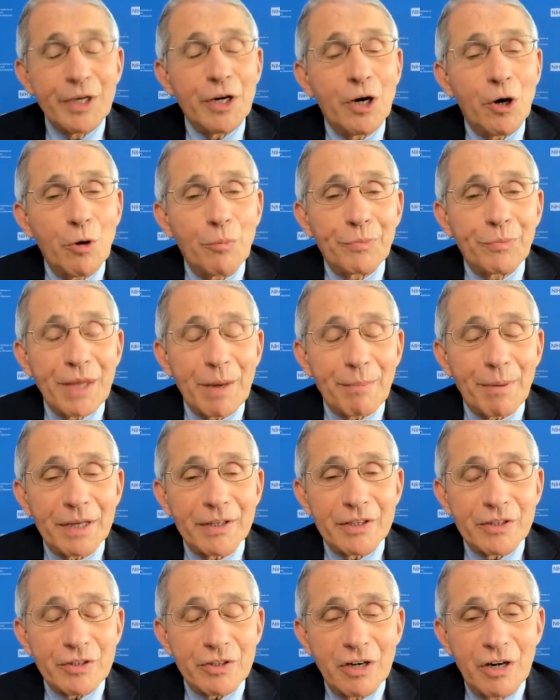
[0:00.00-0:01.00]
we hope that
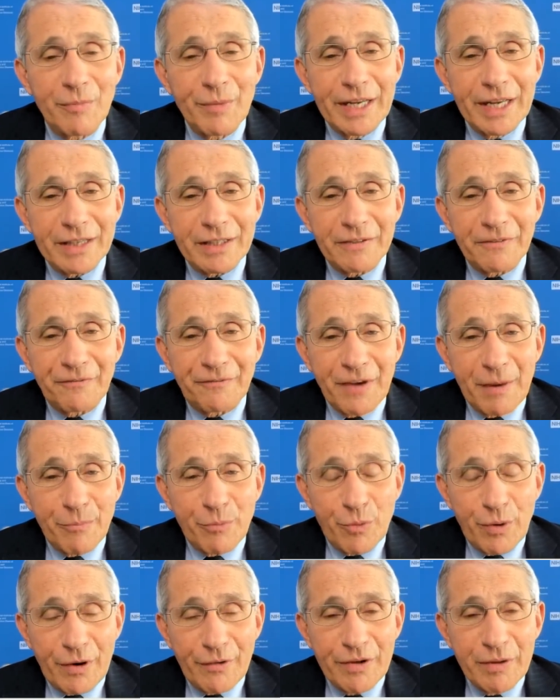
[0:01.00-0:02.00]
by the time we get to
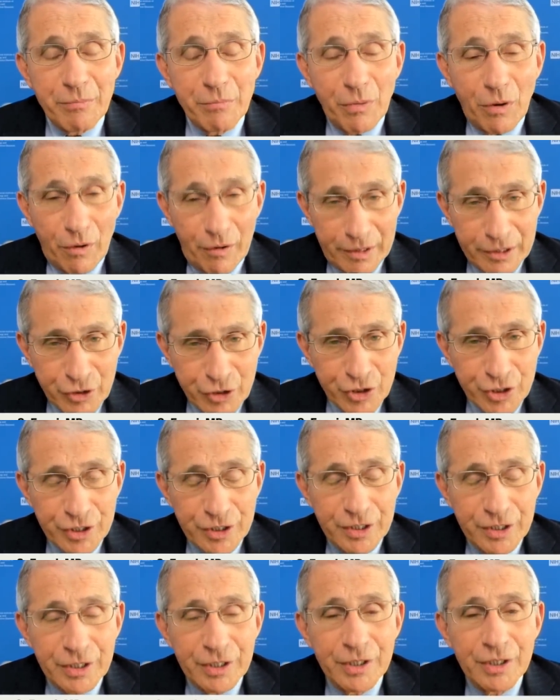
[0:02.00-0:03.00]
February,
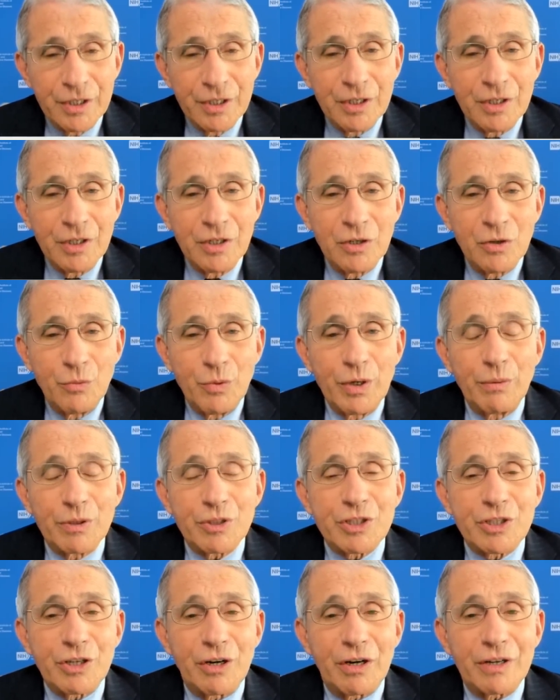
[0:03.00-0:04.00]
March, we
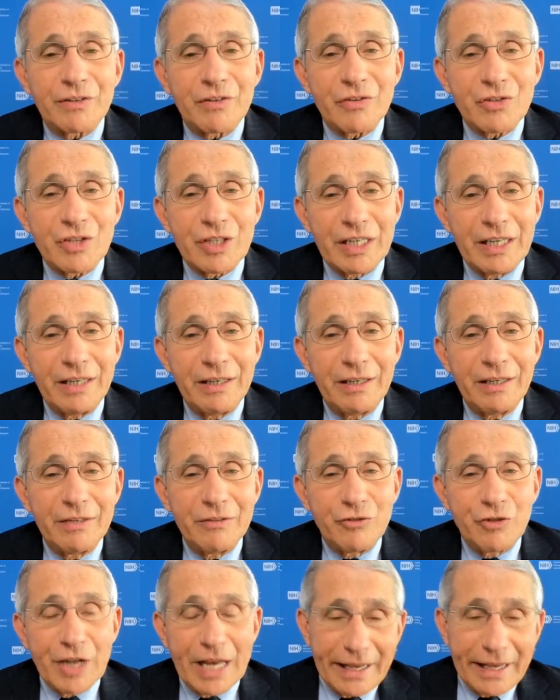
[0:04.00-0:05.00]
will start to
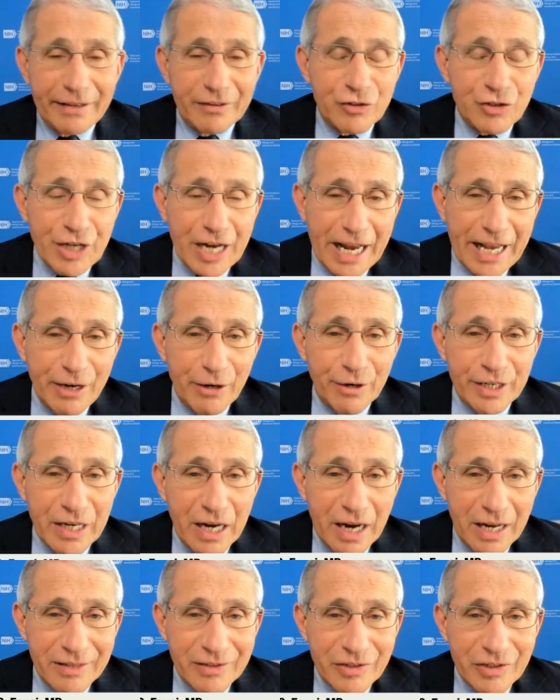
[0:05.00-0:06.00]
see J and J or
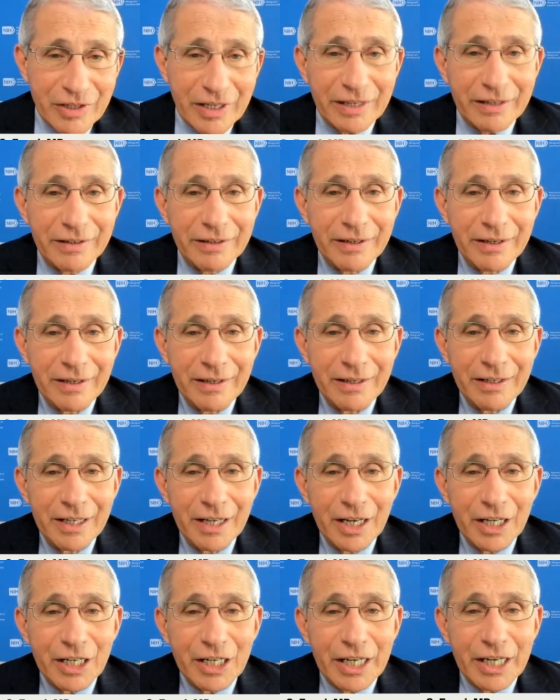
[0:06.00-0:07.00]
Janssen
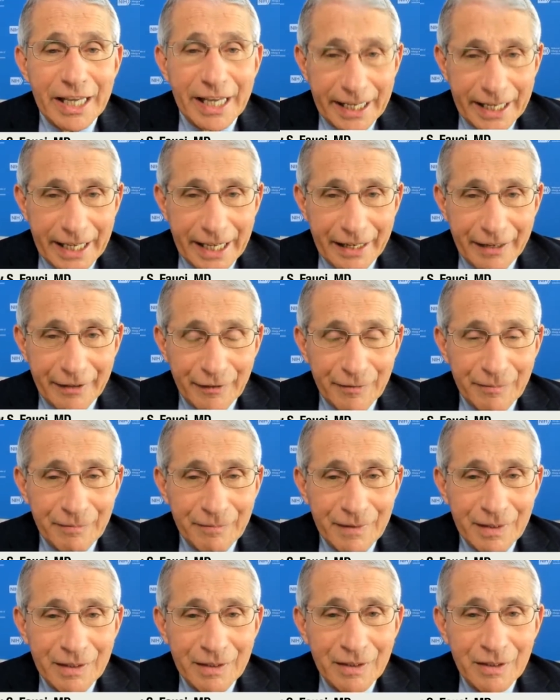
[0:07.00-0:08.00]
kick in
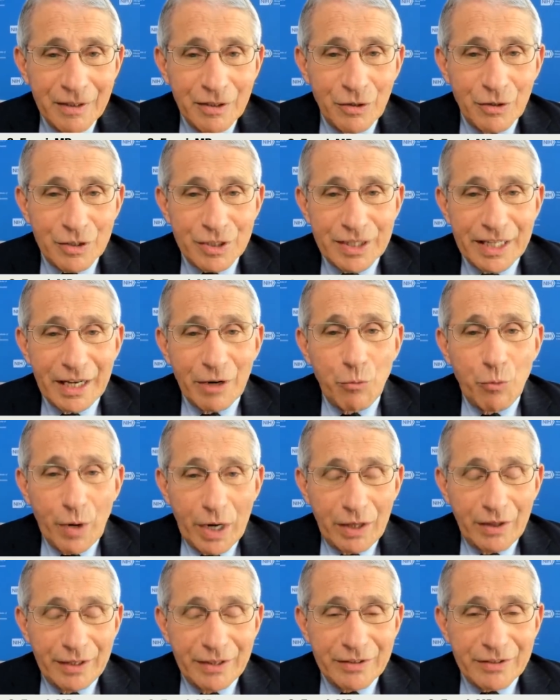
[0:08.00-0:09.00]
because they're
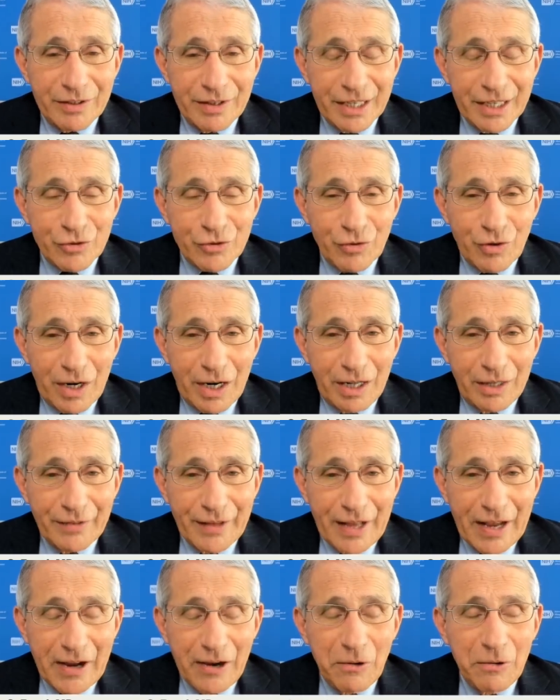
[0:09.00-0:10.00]
well into their trial
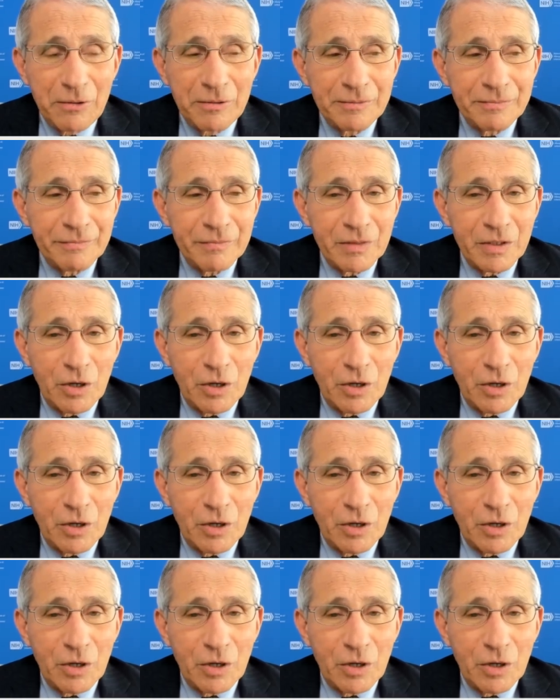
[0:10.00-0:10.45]
now.